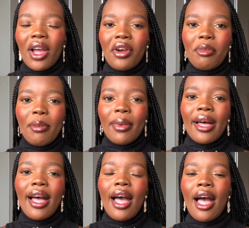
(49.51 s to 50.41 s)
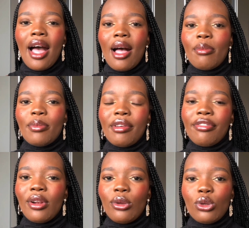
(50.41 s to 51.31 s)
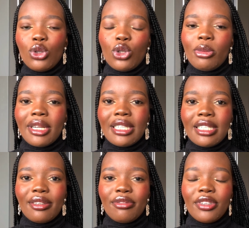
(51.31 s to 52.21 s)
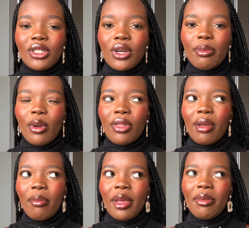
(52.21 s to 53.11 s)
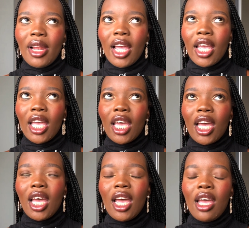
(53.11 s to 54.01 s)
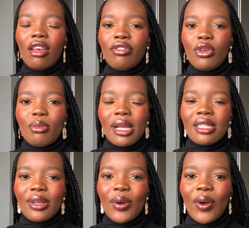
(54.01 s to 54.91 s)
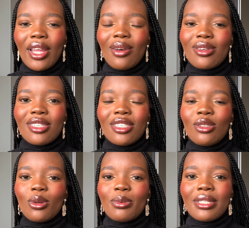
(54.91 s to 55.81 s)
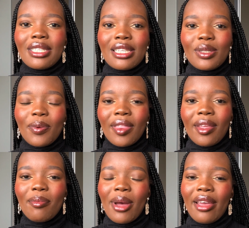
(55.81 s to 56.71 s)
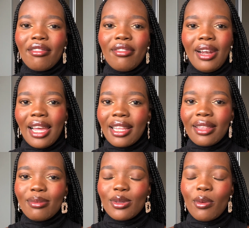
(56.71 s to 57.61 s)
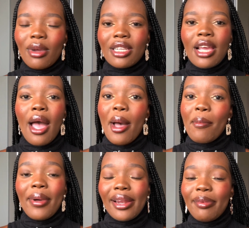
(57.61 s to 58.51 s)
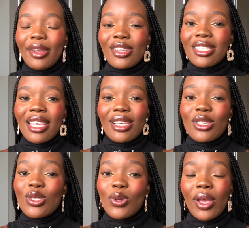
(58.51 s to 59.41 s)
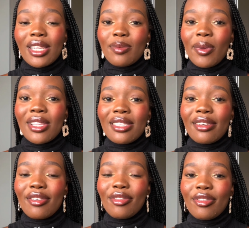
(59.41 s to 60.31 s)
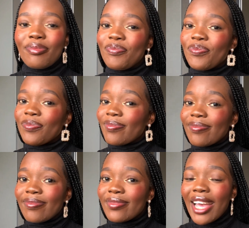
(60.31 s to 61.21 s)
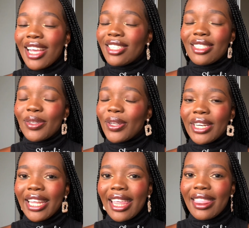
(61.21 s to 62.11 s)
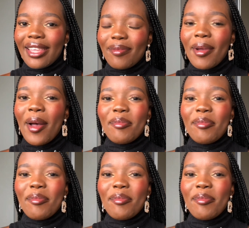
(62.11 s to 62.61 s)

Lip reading: I remember a fellow YouTuber did a video about them maybe like a few months ago, and I was just obsessed with them. I like them so much, but because they're so expensive, I just couldn't get them.